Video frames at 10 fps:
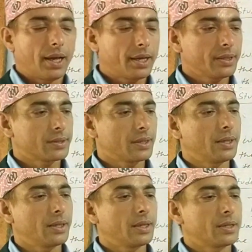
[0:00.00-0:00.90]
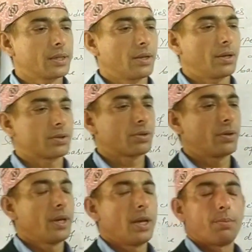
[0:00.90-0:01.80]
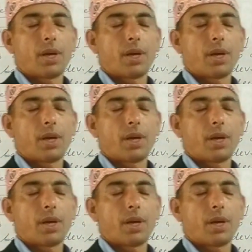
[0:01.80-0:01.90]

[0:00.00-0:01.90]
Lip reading: Like this hilly region also,